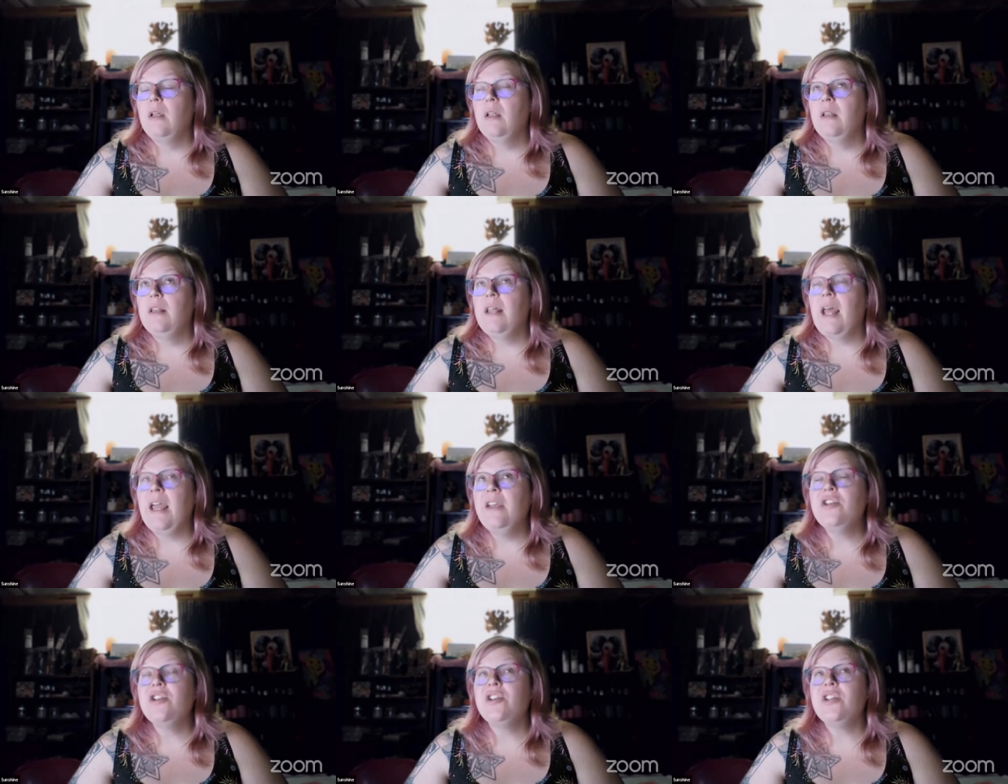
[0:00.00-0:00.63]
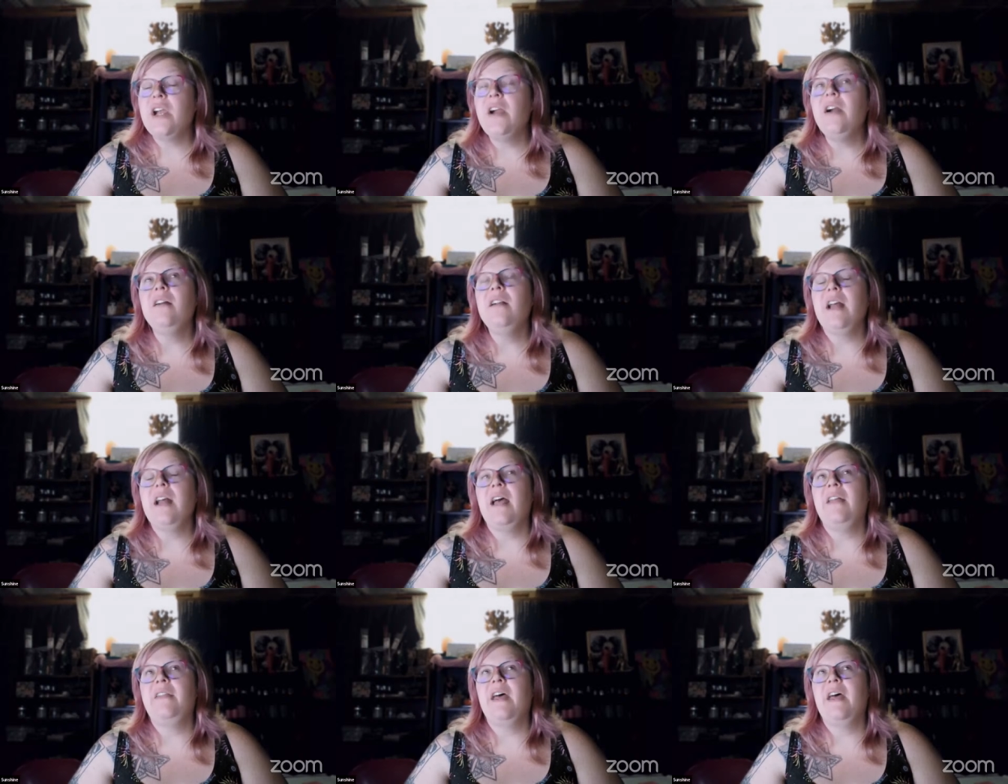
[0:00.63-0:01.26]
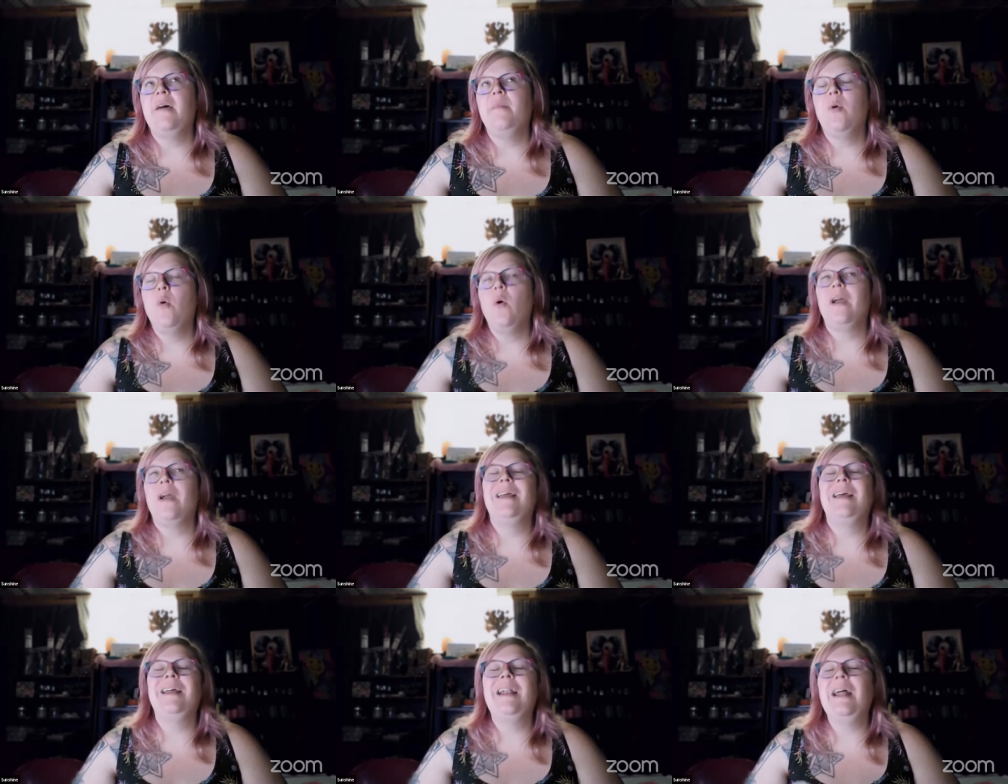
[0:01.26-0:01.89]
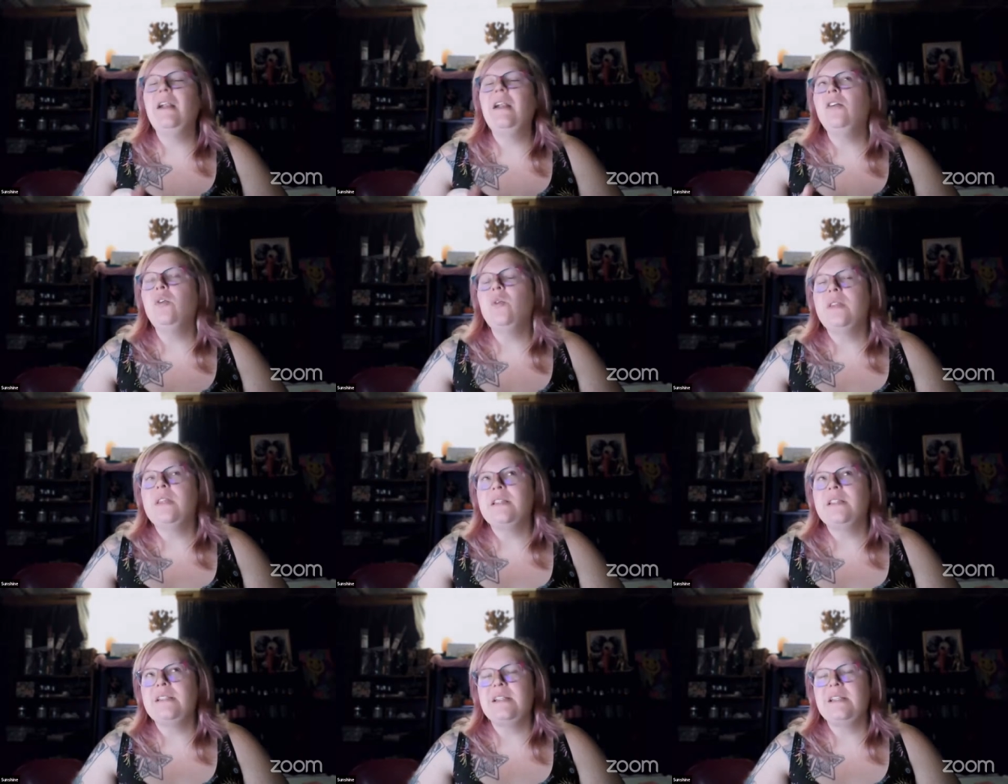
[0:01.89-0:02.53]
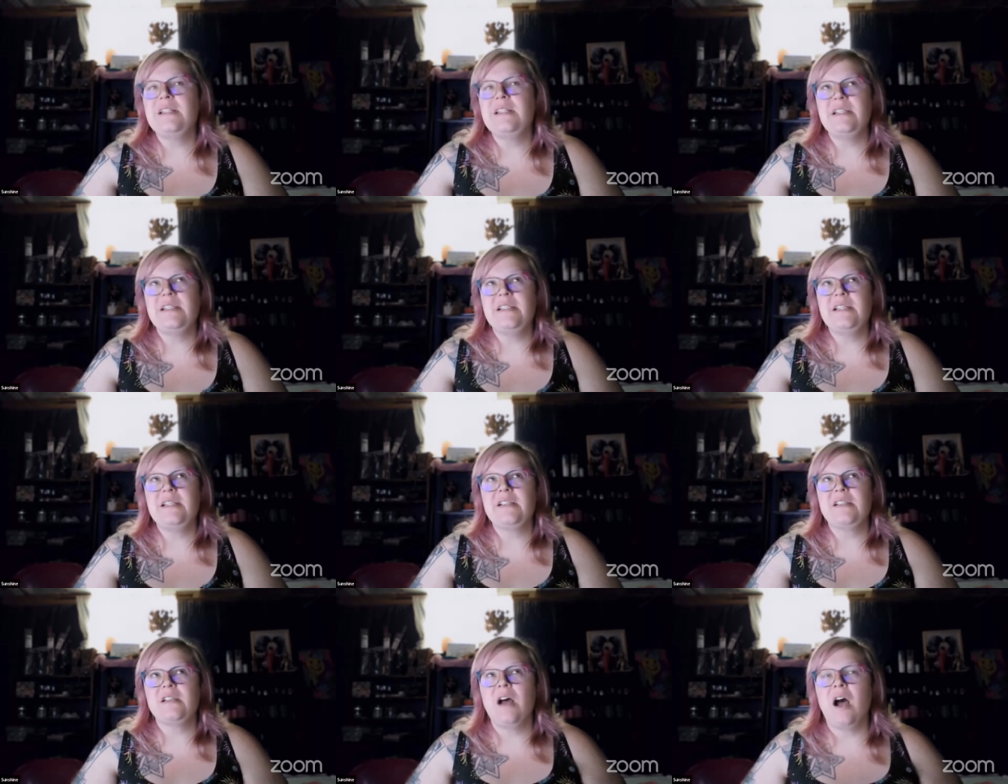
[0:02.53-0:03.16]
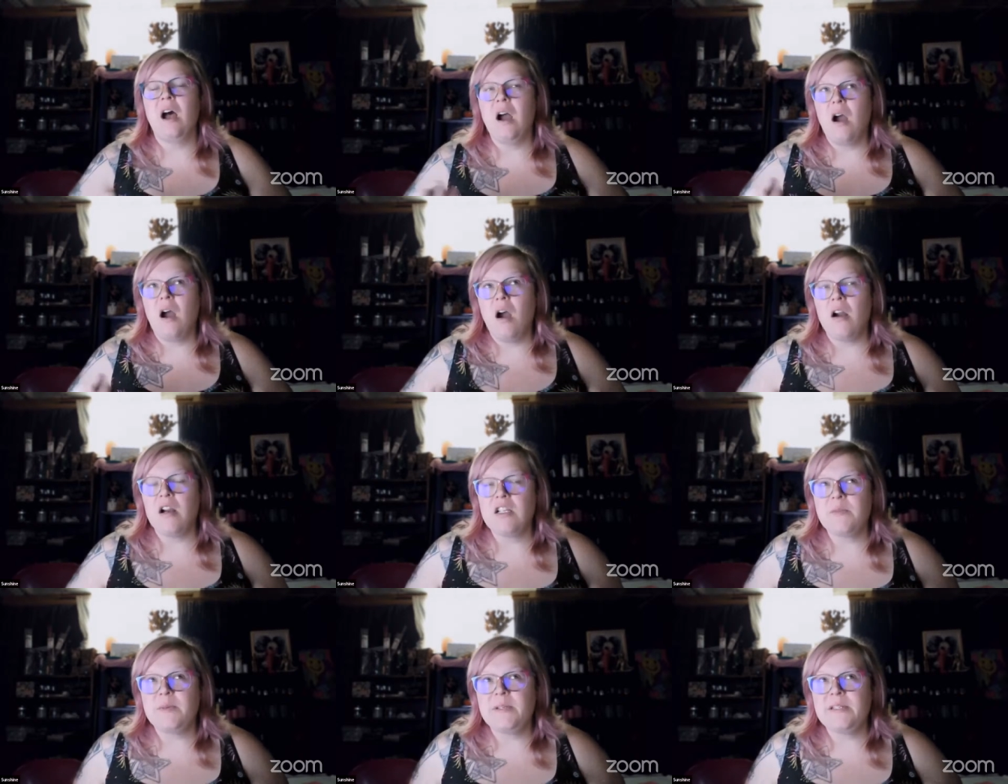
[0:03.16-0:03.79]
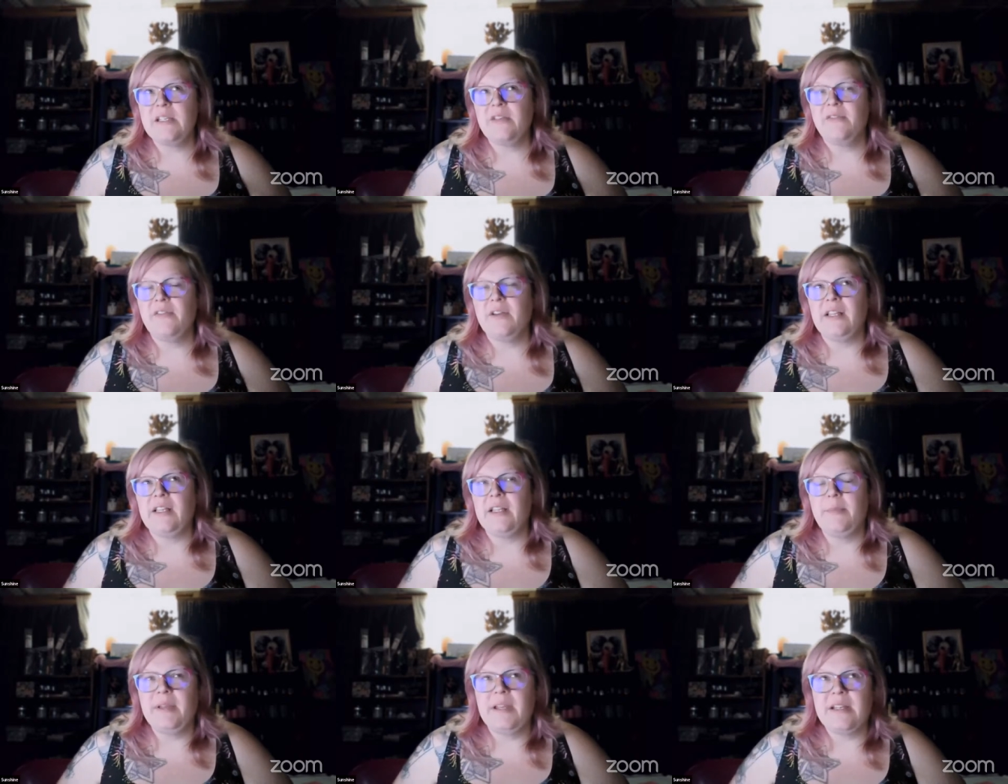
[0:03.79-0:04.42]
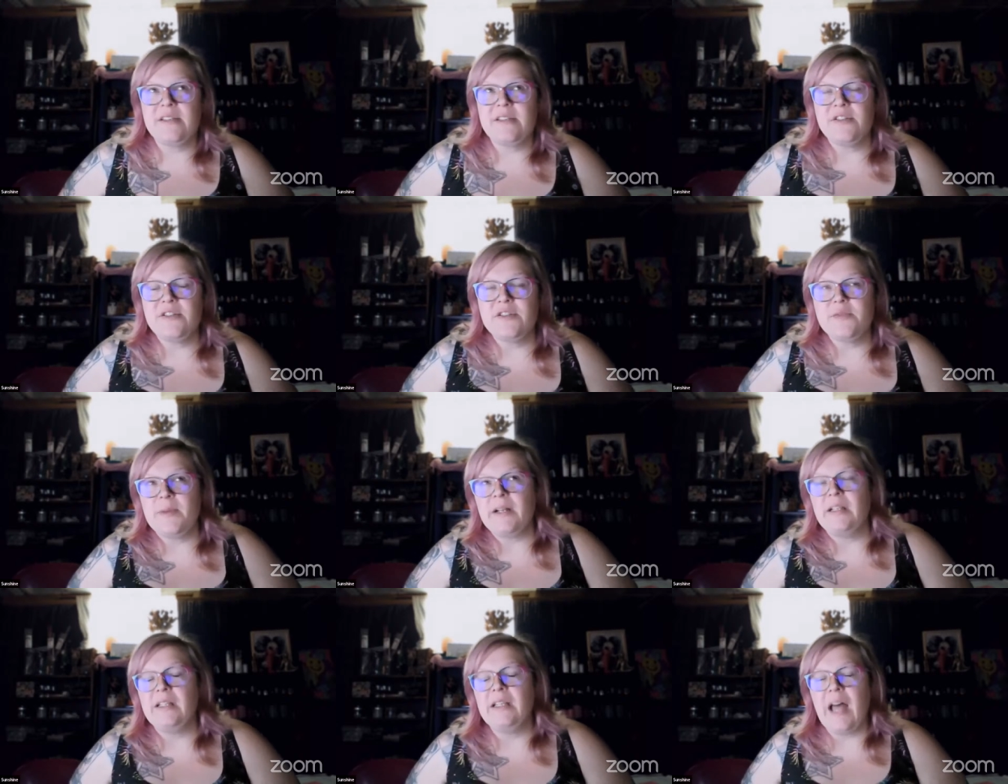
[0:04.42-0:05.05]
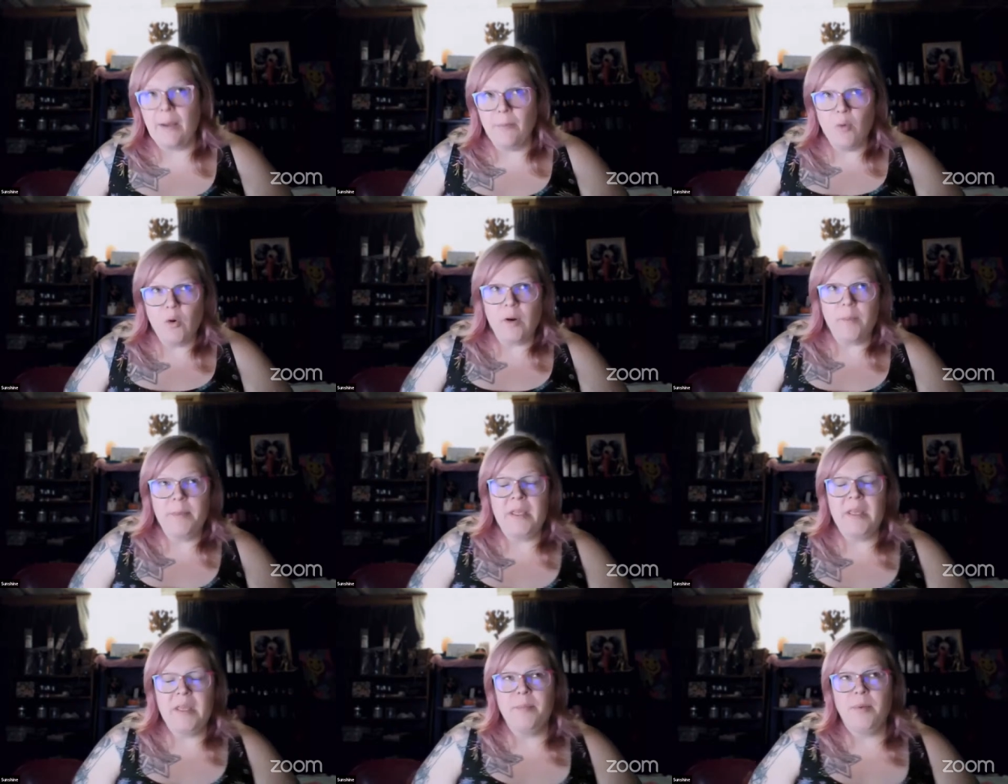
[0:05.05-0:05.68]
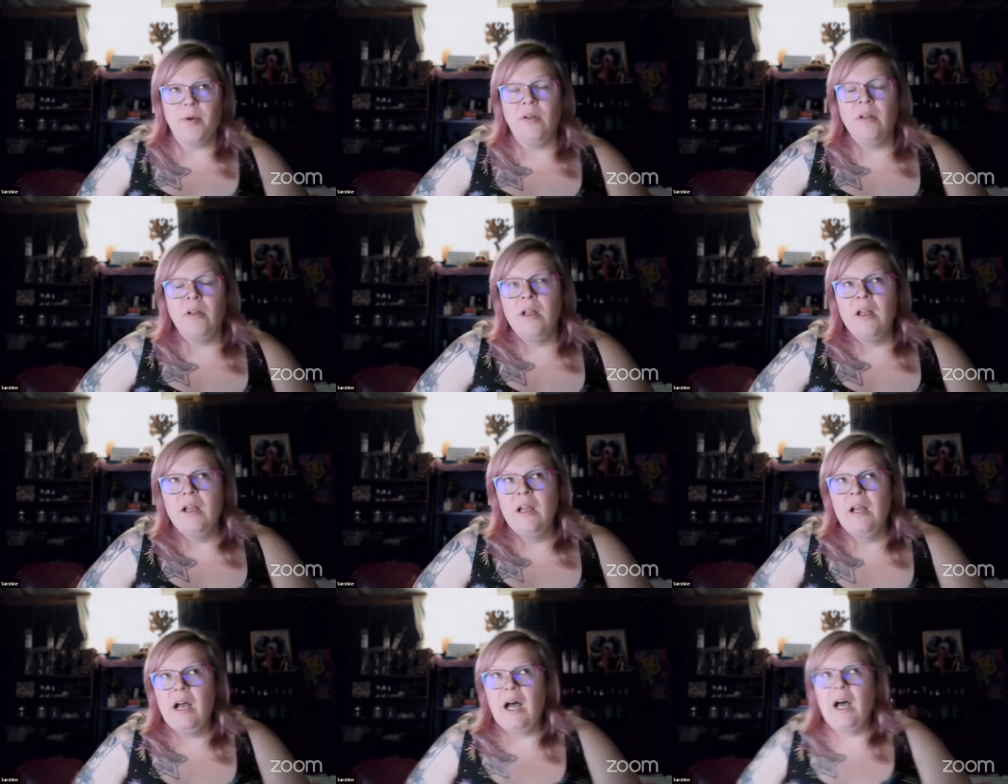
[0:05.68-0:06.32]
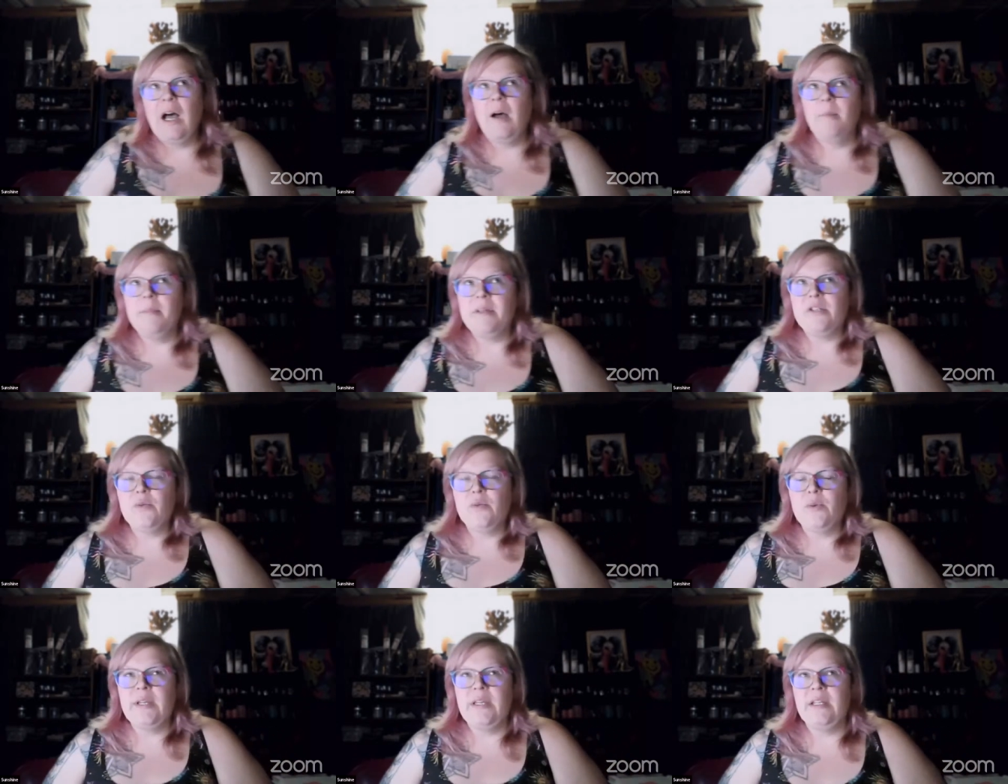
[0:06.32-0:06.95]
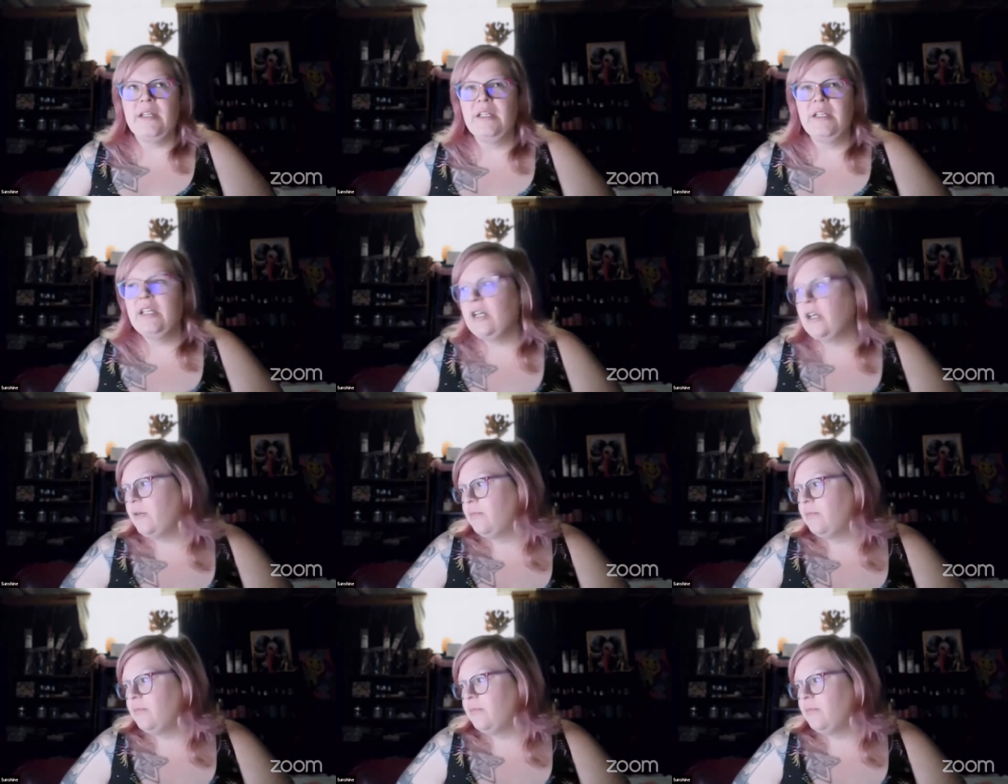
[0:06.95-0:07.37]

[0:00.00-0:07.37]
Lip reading: They shared at that point, and I don't know what the statistics are specifically, because there's been a lot more people between,